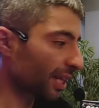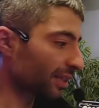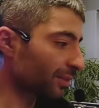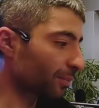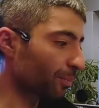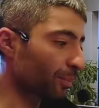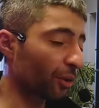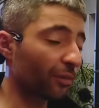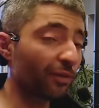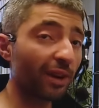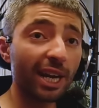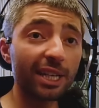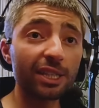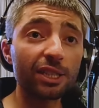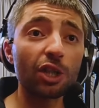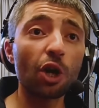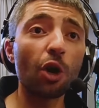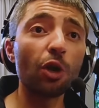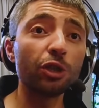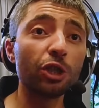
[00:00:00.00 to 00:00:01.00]
that
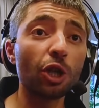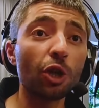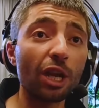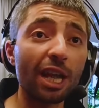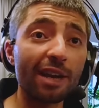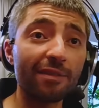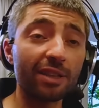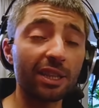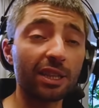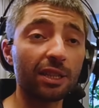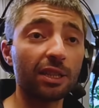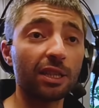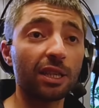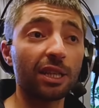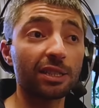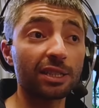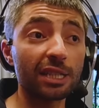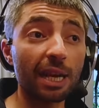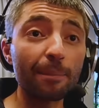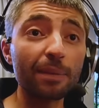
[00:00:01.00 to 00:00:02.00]
provides audio
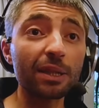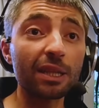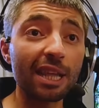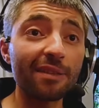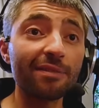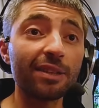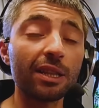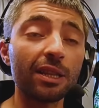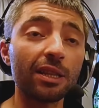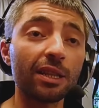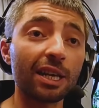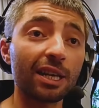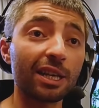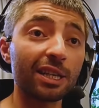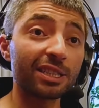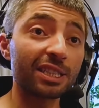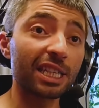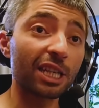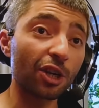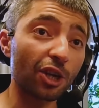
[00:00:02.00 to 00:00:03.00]
level, sample level
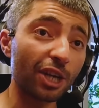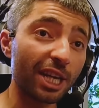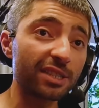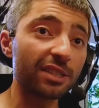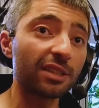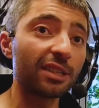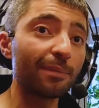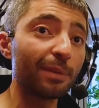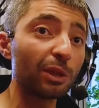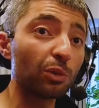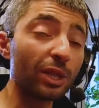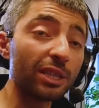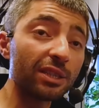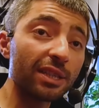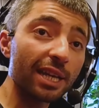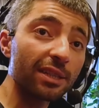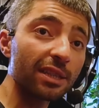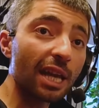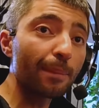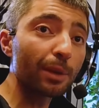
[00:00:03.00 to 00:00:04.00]
uh, synchronicity between
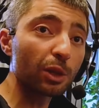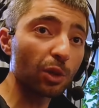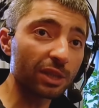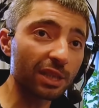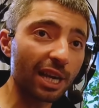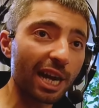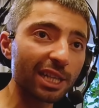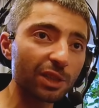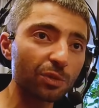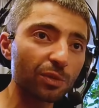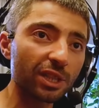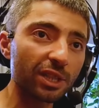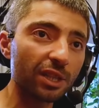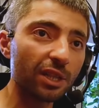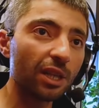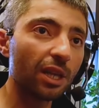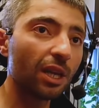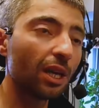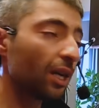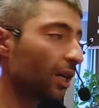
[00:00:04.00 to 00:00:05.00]
D A W and hardware.
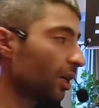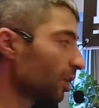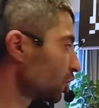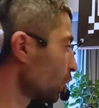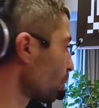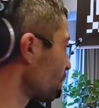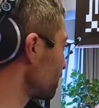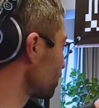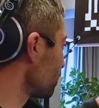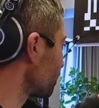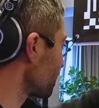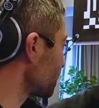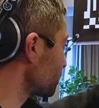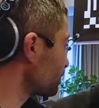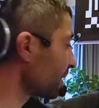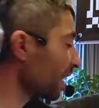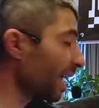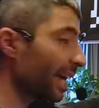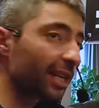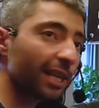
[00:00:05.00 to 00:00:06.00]
So when you press
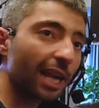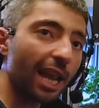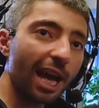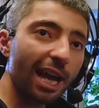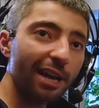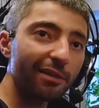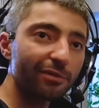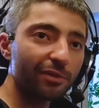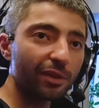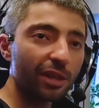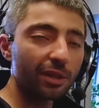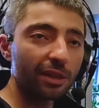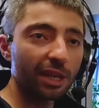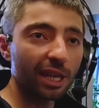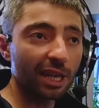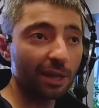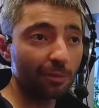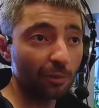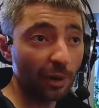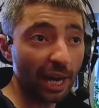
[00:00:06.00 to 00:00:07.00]
play in live,
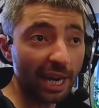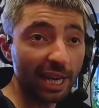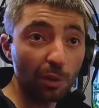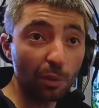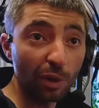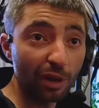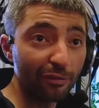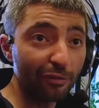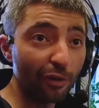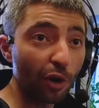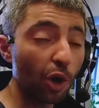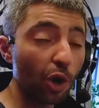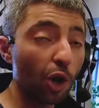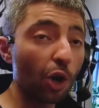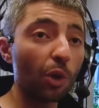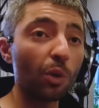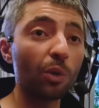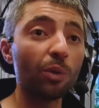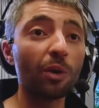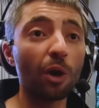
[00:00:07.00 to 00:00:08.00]
uh, Reliq will
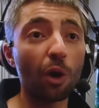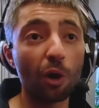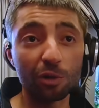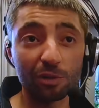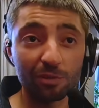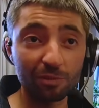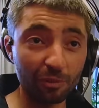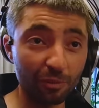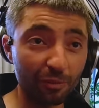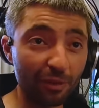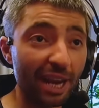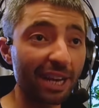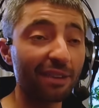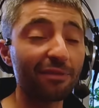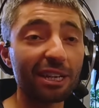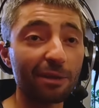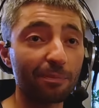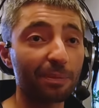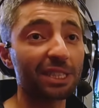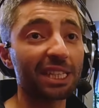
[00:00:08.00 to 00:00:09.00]
follow on very,
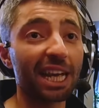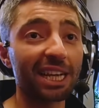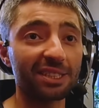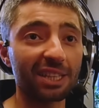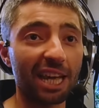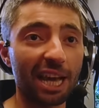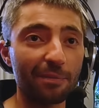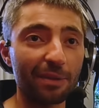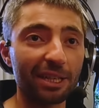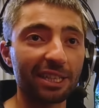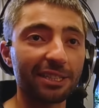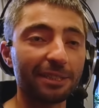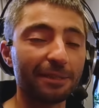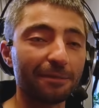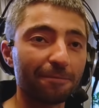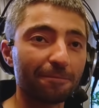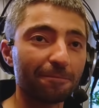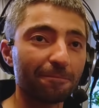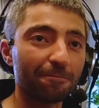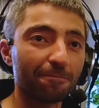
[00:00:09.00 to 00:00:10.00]
very precise timing.
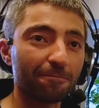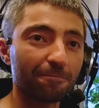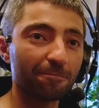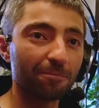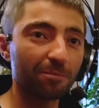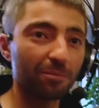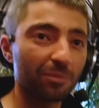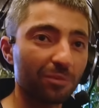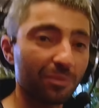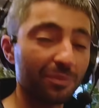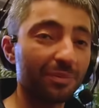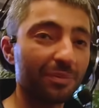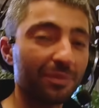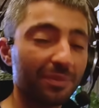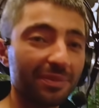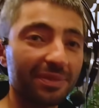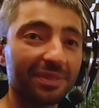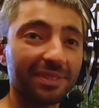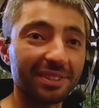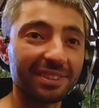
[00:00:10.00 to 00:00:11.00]
Wow, that's
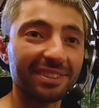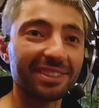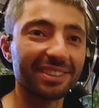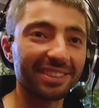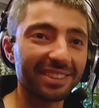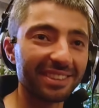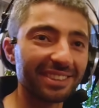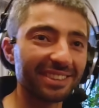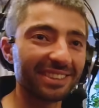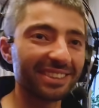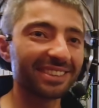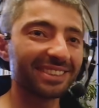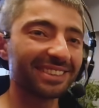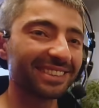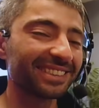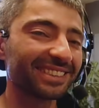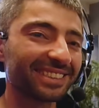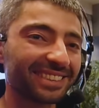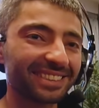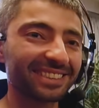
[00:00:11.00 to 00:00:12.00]
really interesting.
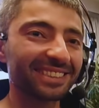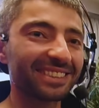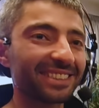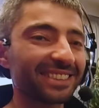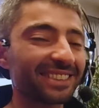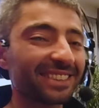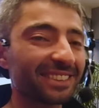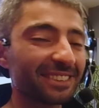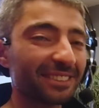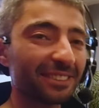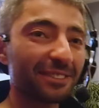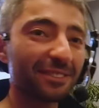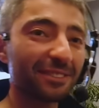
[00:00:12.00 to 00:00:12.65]
Fantastic.